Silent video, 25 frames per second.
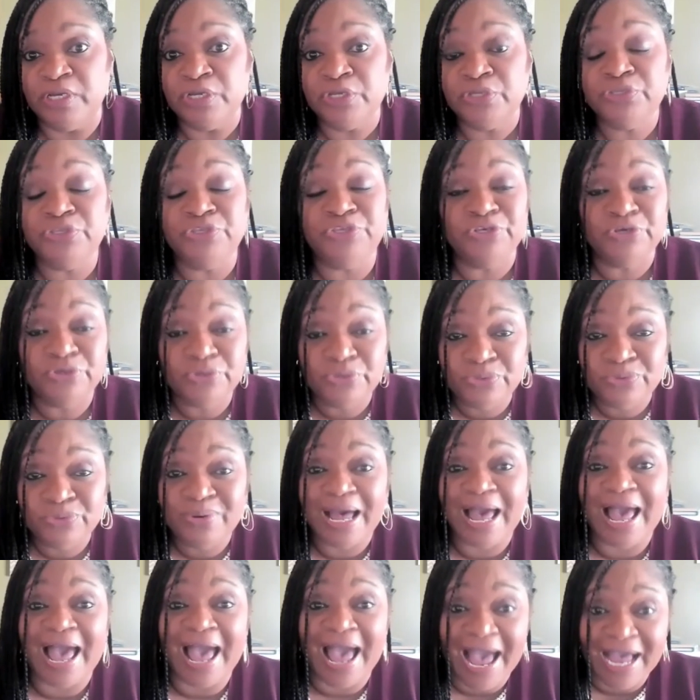You
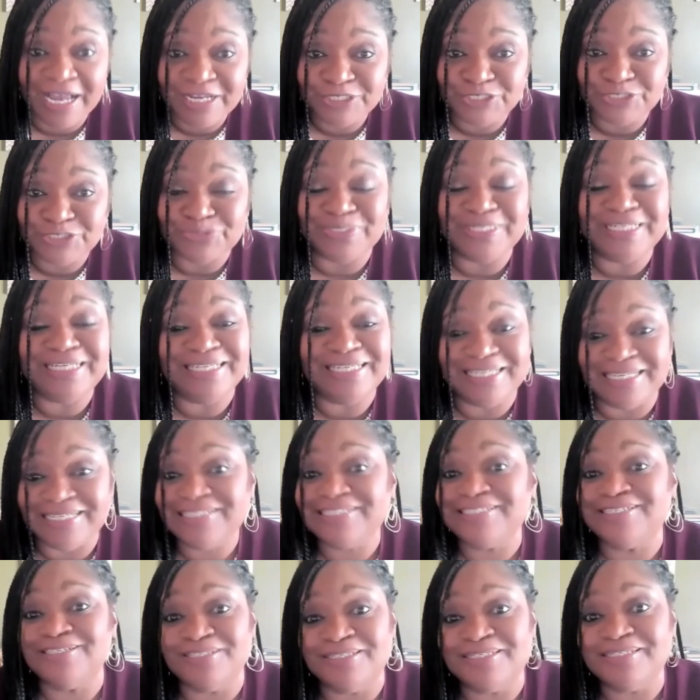actually
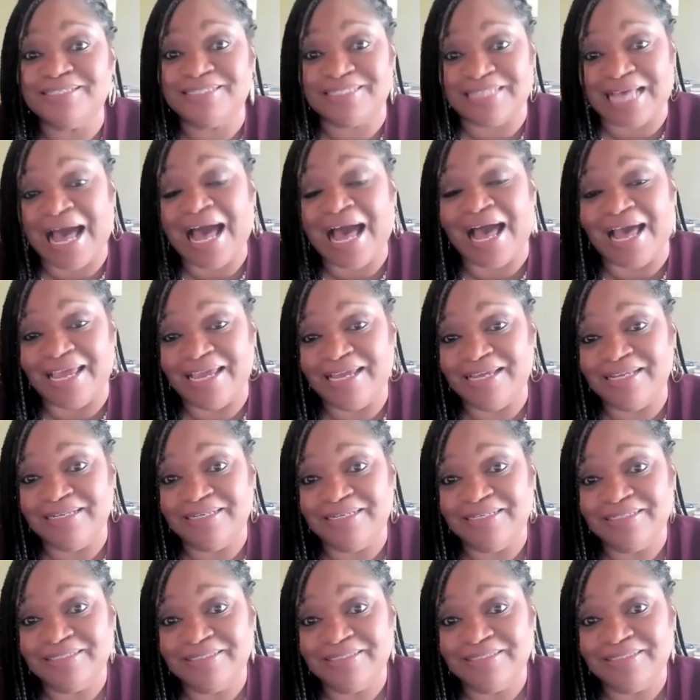get to decide.